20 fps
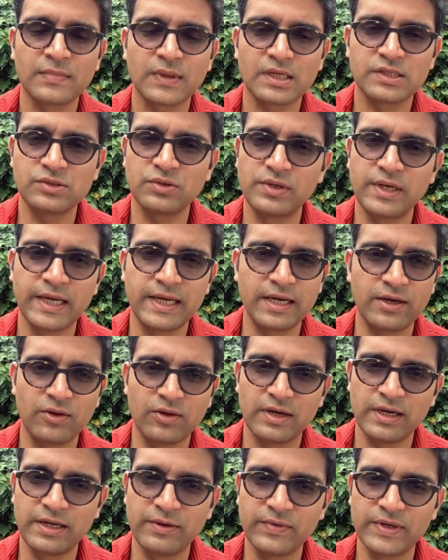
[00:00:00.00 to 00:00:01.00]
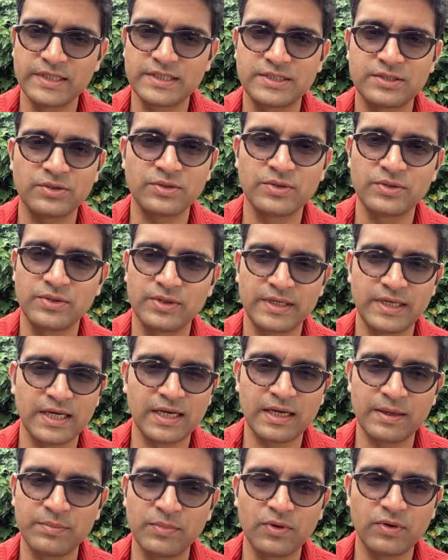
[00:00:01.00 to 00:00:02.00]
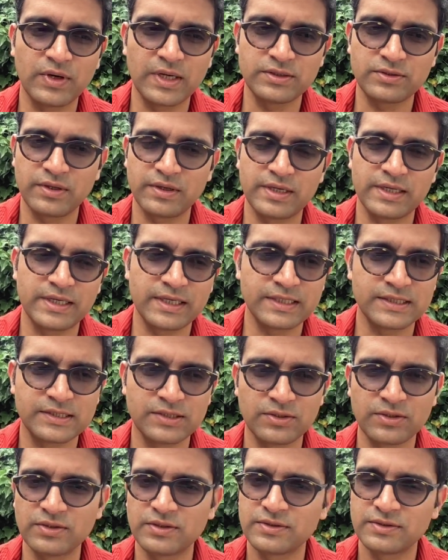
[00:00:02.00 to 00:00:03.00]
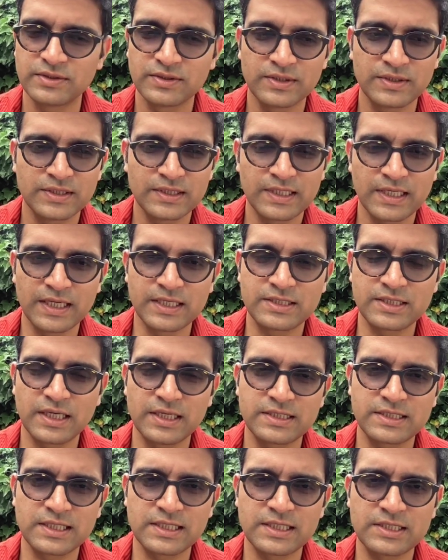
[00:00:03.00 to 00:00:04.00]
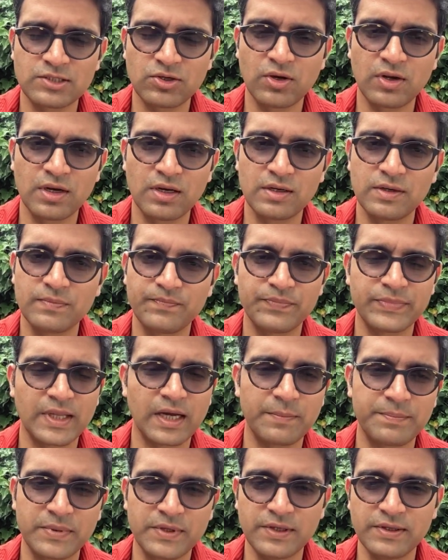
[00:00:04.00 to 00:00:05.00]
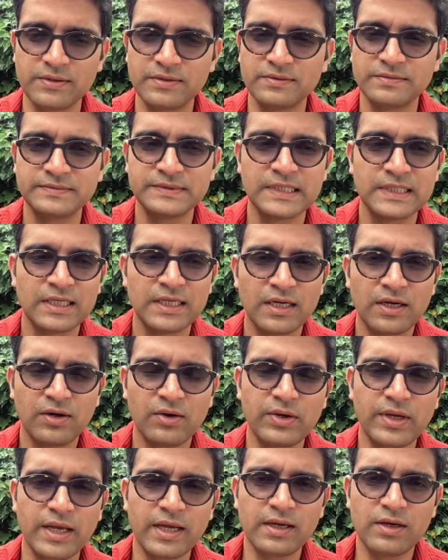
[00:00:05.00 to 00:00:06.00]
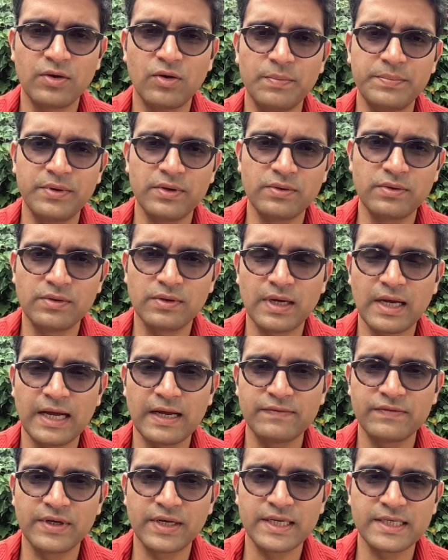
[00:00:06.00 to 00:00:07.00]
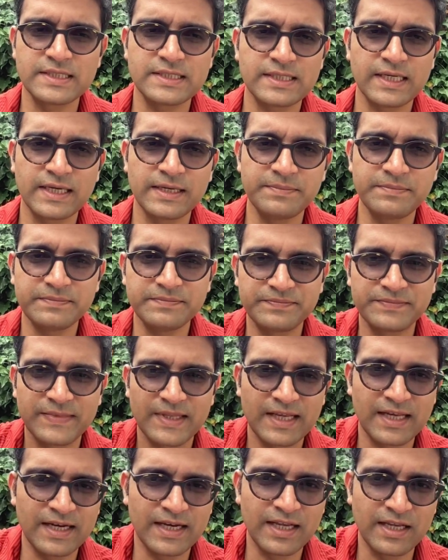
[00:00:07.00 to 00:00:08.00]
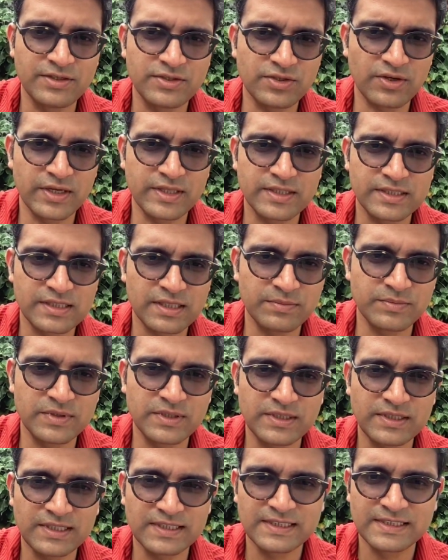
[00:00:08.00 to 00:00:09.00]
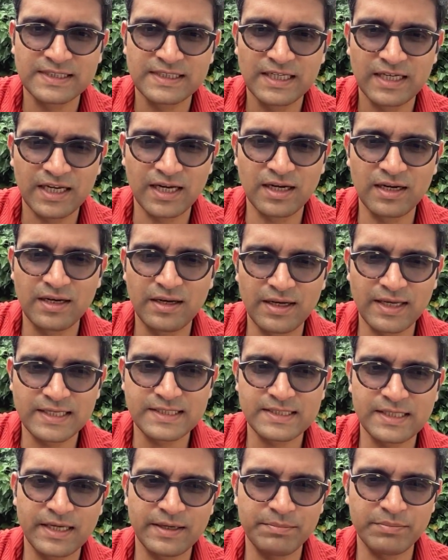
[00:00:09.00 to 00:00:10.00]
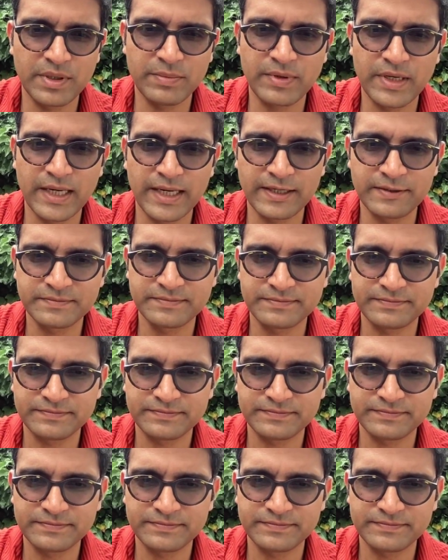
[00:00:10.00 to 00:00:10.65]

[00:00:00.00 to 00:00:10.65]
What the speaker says: So take it or leave it. So yeah, I'm no authority. So it's all up to you. Okay, hope you have a nice time and enjoy the summer. Until next time, bye bye.